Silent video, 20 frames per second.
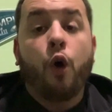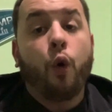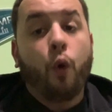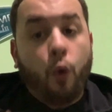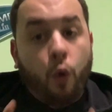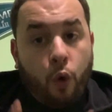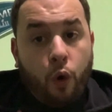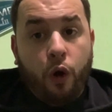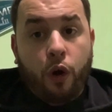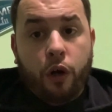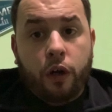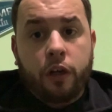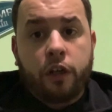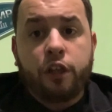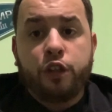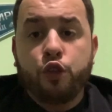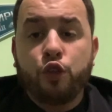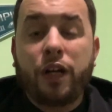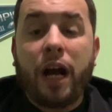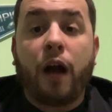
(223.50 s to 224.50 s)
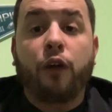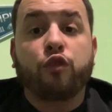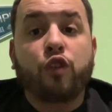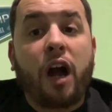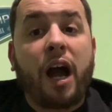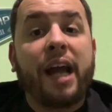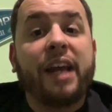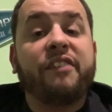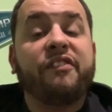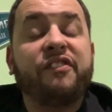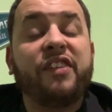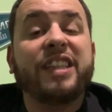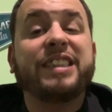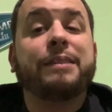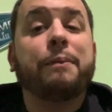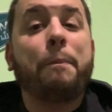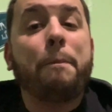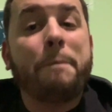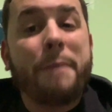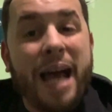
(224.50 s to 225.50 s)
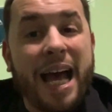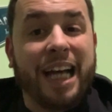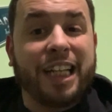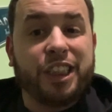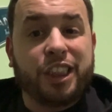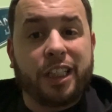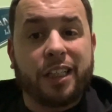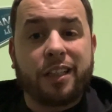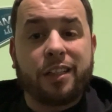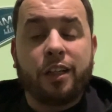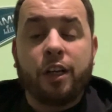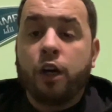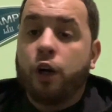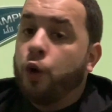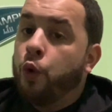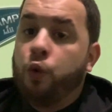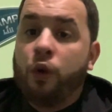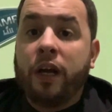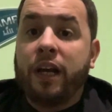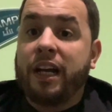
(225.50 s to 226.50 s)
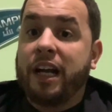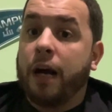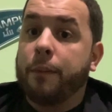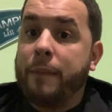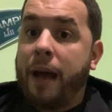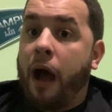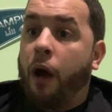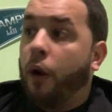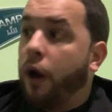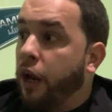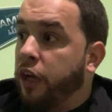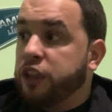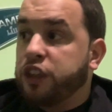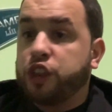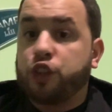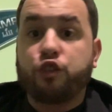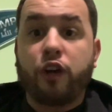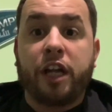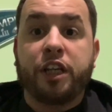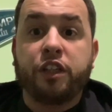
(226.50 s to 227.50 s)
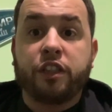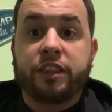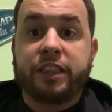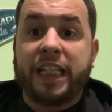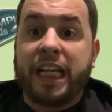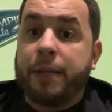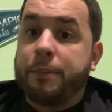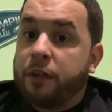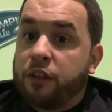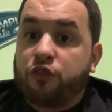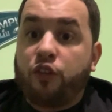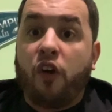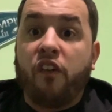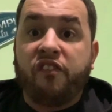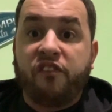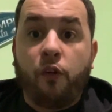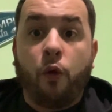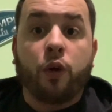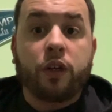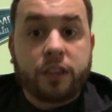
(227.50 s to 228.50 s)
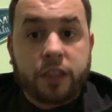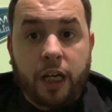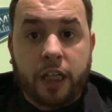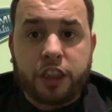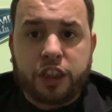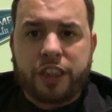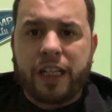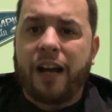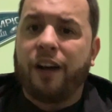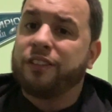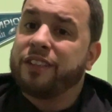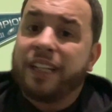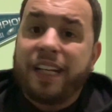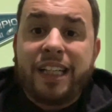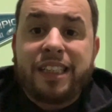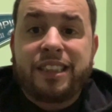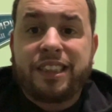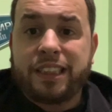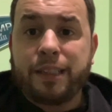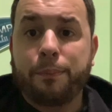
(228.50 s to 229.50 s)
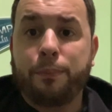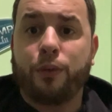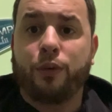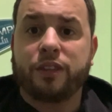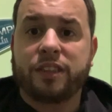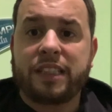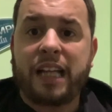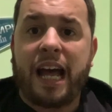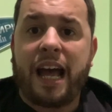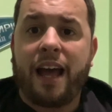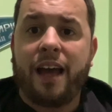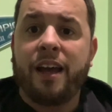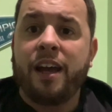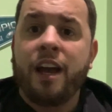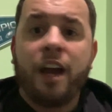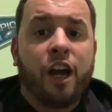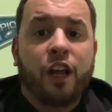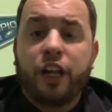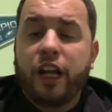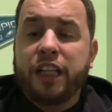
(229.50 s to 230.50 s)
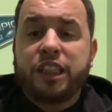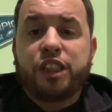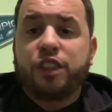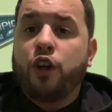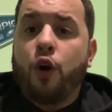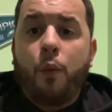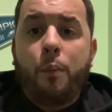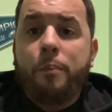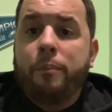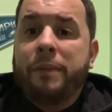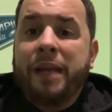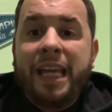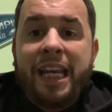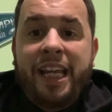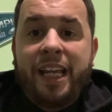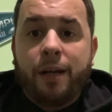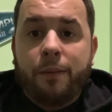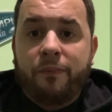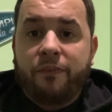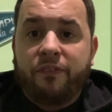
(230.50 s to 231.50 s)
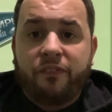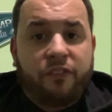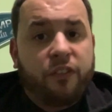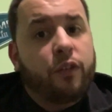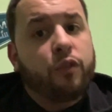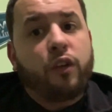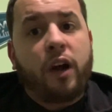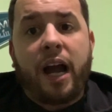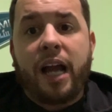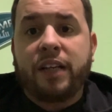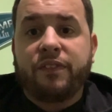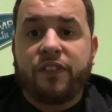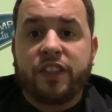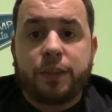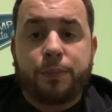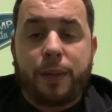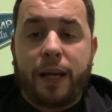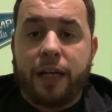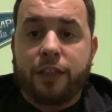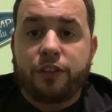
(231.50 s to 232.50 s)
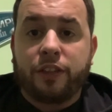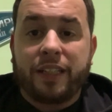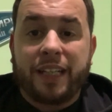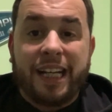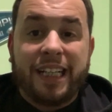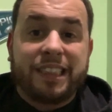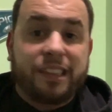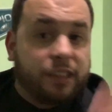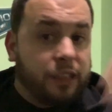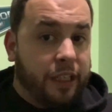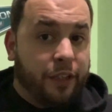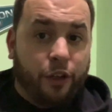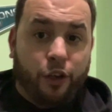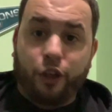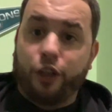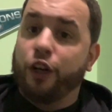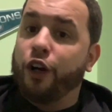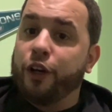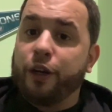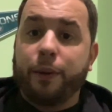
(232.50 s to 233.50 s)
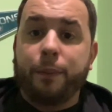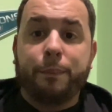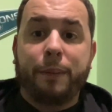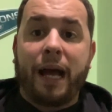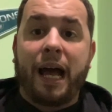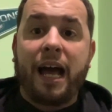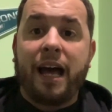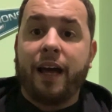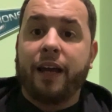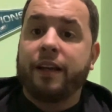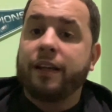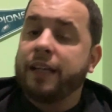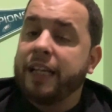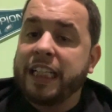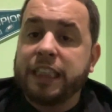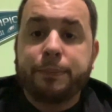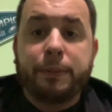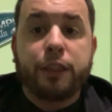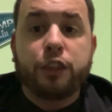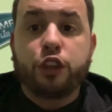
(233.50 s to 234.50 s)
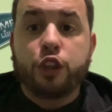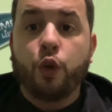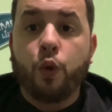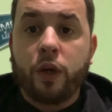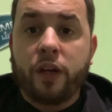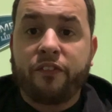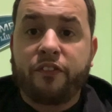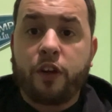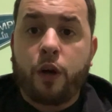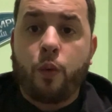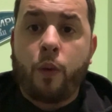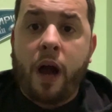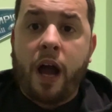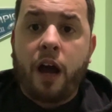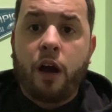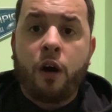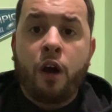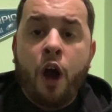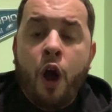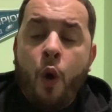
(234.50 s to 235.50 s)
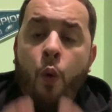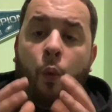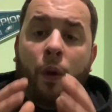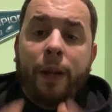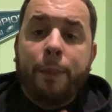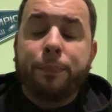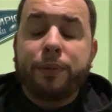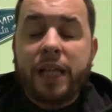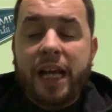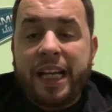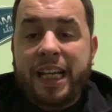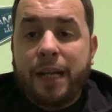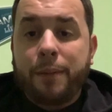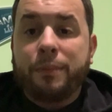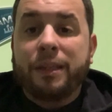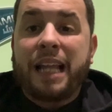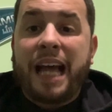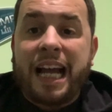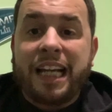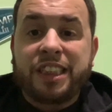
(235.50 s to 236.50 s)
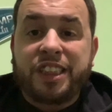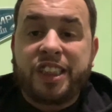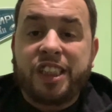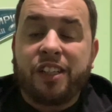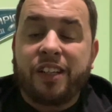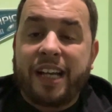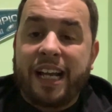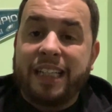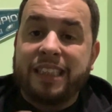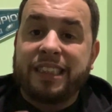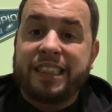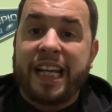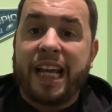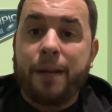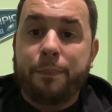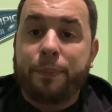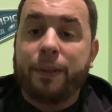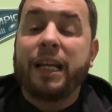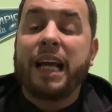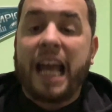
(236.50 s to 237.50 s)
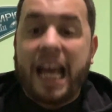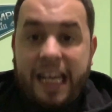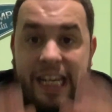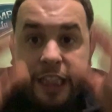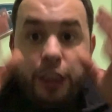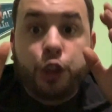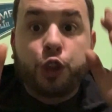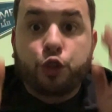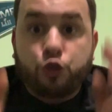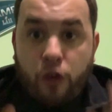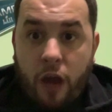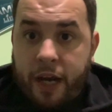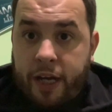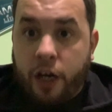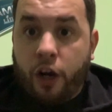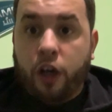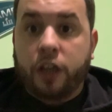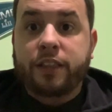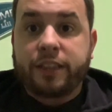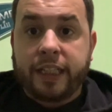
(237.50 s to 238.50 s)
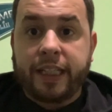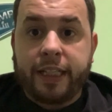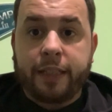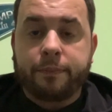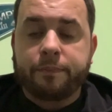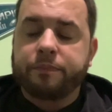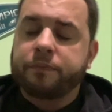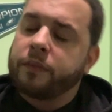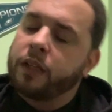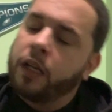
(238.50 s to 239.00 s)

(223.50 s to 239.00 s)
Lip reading: Or you got Ryan Fitzmagic, who can come out and shred your team and throw 4 touchdowns. It's simple as that. It's no medium for Ryan Fitzpatrick. It's either good or bad. He's been doing it for a while. We played him last year against Tampa, and he shredded our team.